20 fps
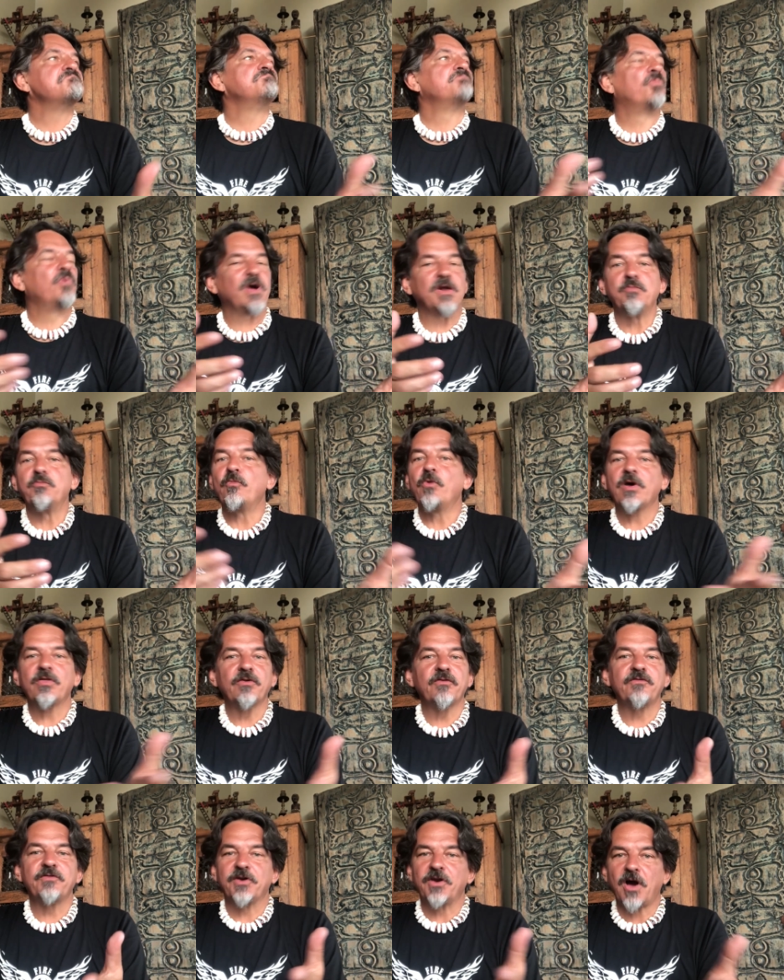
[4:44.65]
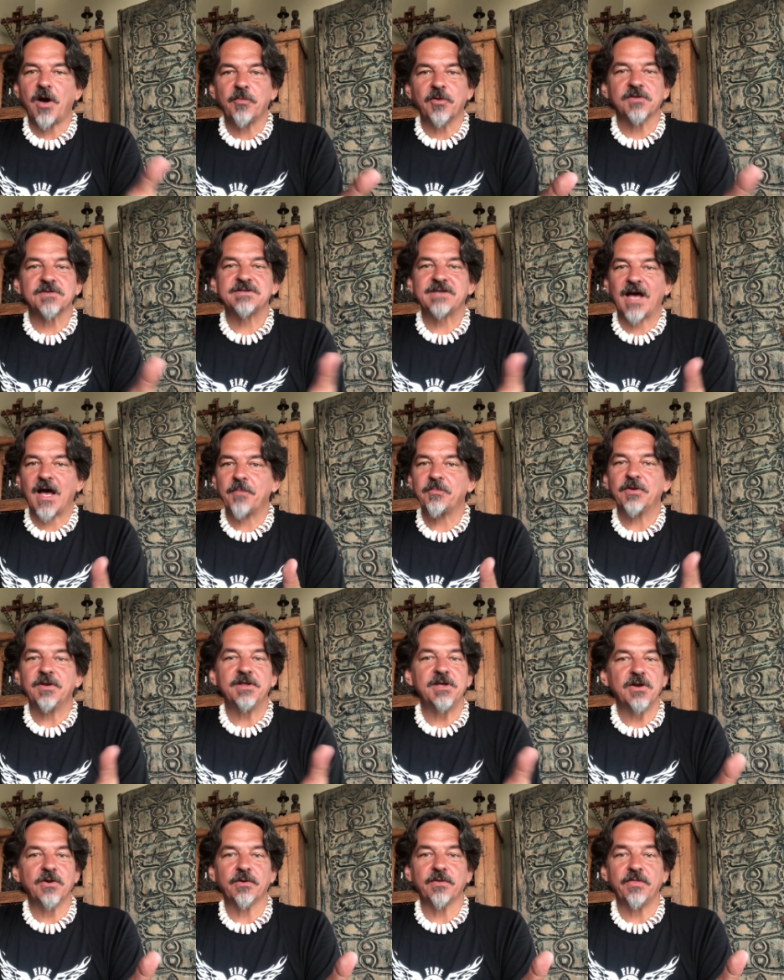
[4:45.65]
When weather phenomena happened
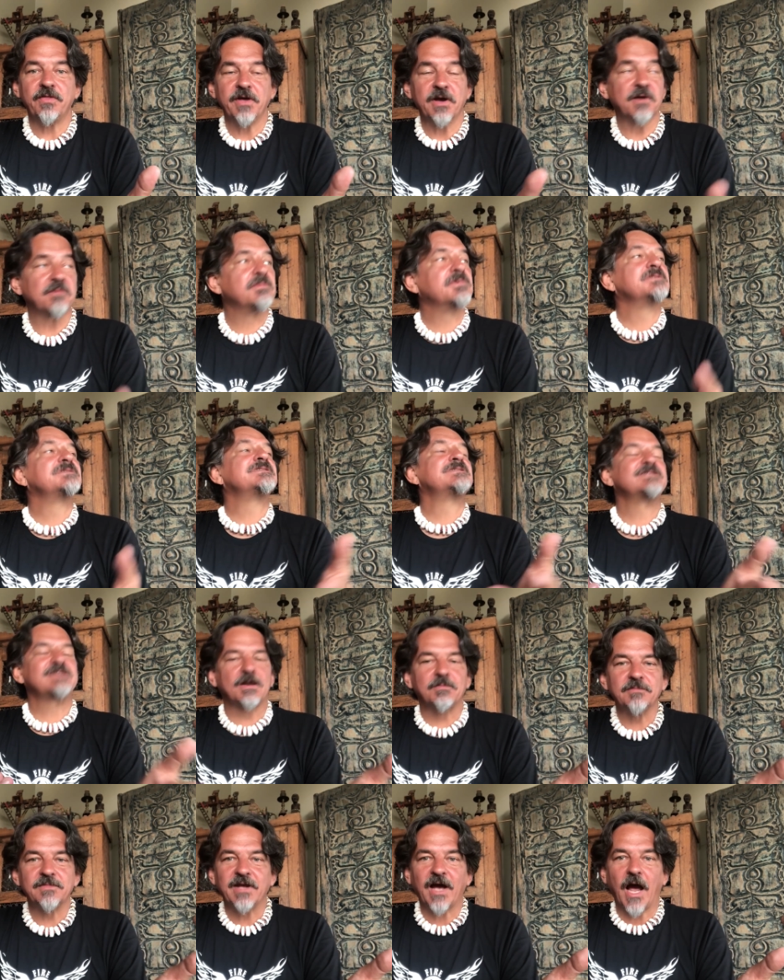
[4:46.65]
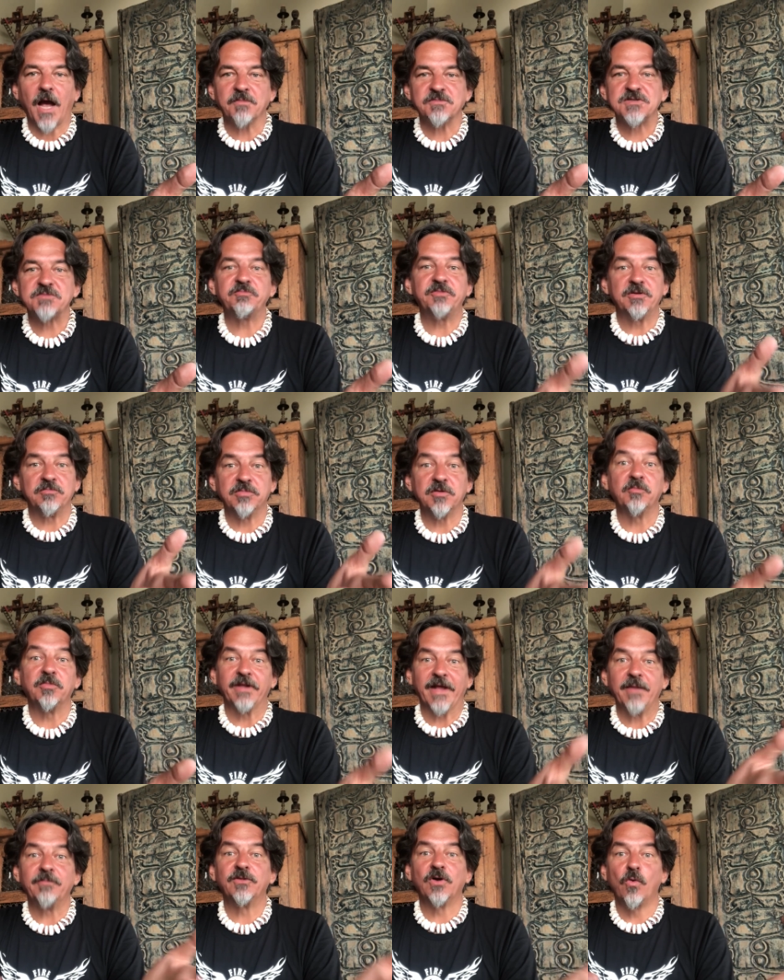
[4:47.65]
here and there, sometimes people
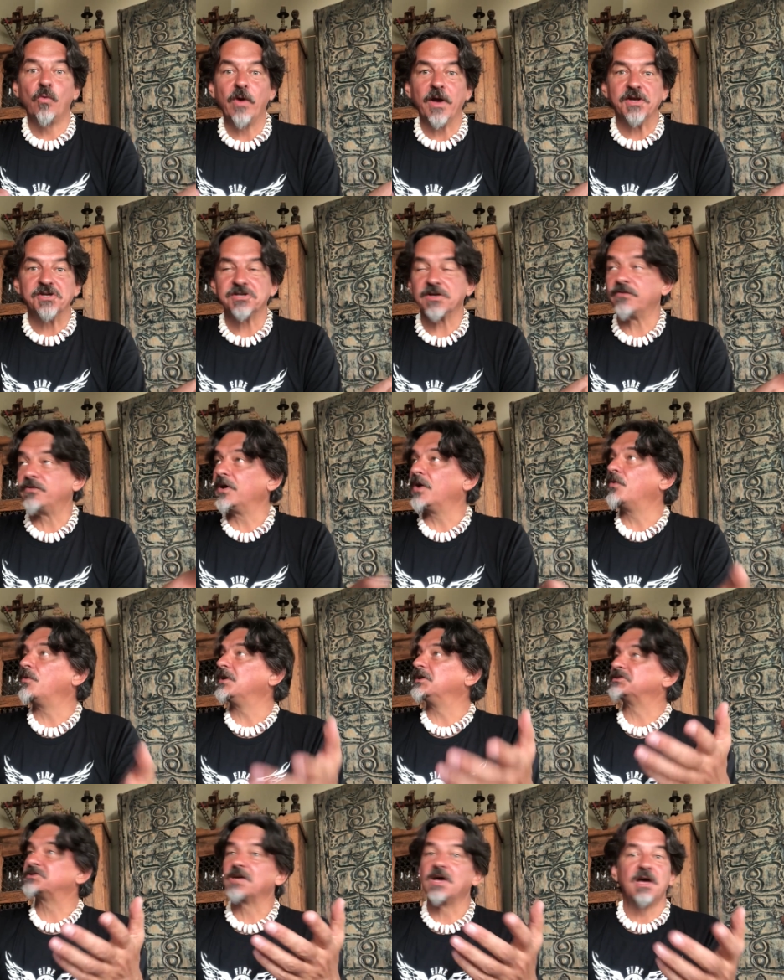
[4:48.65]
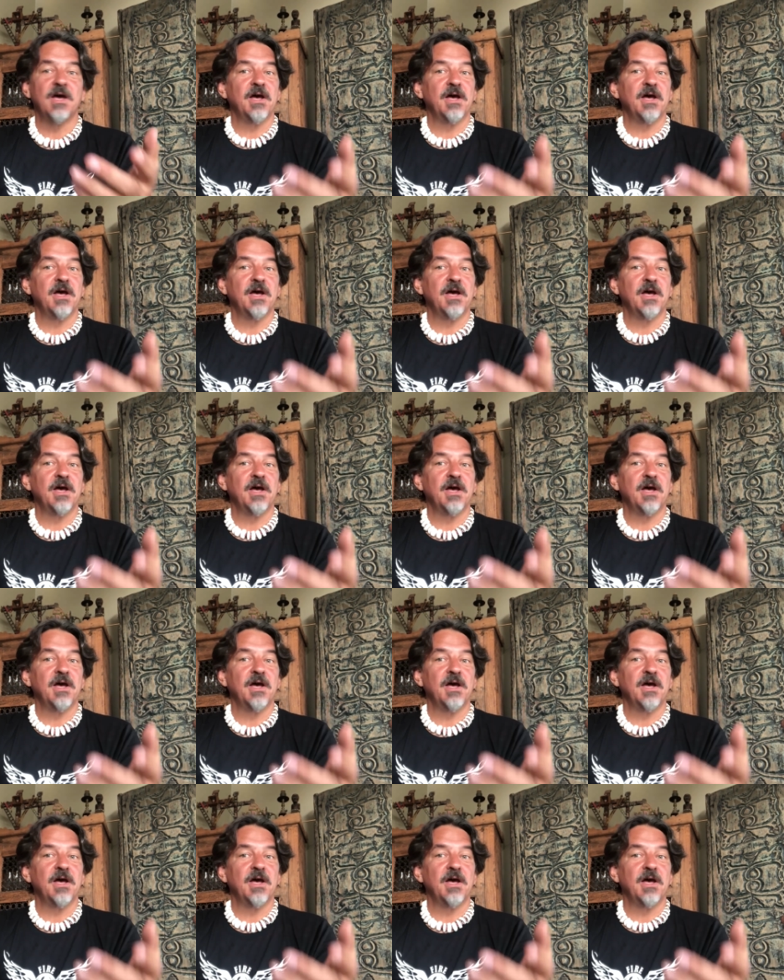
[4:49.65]
blamed the witch. If there was,